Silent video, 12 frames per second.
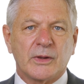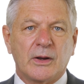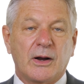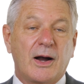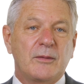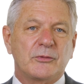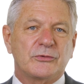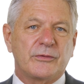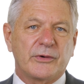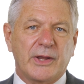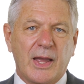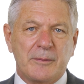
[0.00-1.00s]
I was
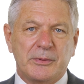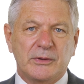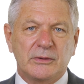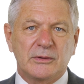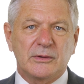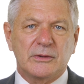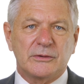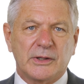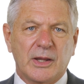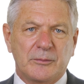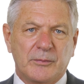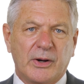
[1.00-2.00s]
very happy to
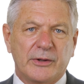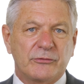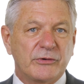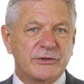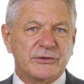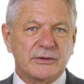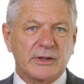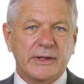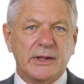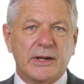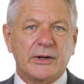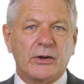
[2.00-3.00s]
get mine
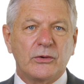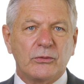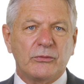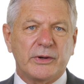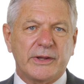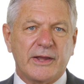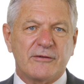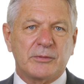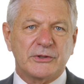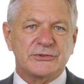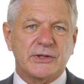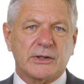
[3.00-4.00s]
recently, and I already have
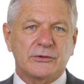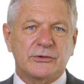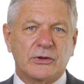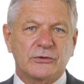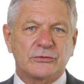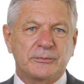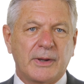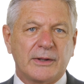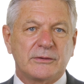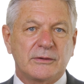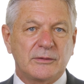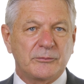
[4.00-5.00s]
my second dose
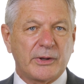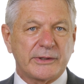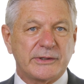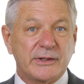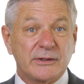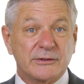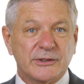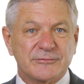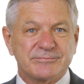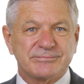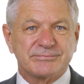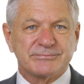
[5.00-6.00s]
marked in my calendar.
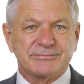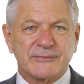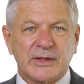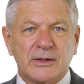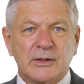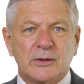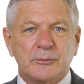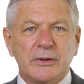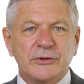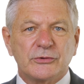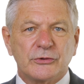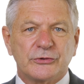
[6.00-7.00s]

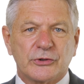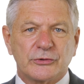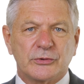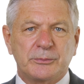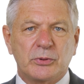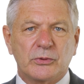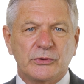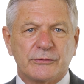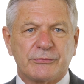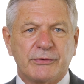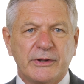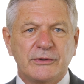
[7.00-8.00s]
Please also support your
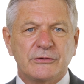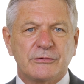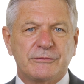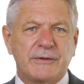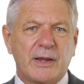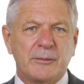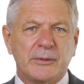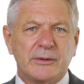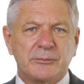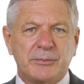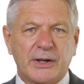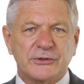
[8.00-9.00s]
friends, family
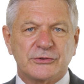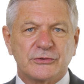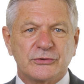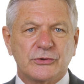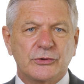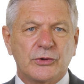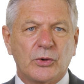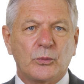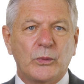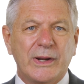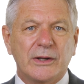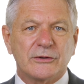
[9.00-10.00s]
and patients to know
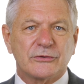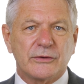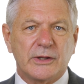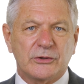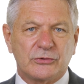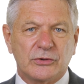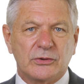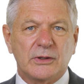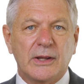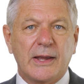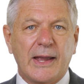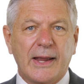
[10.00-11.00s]
when it's their turn
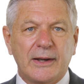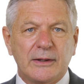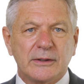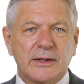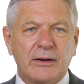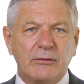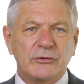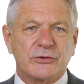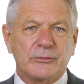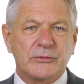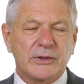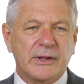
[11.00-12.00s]
and encourage
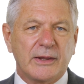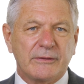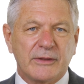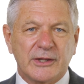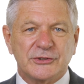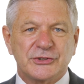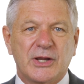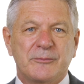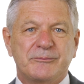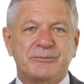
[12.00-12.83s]
them to get their jab.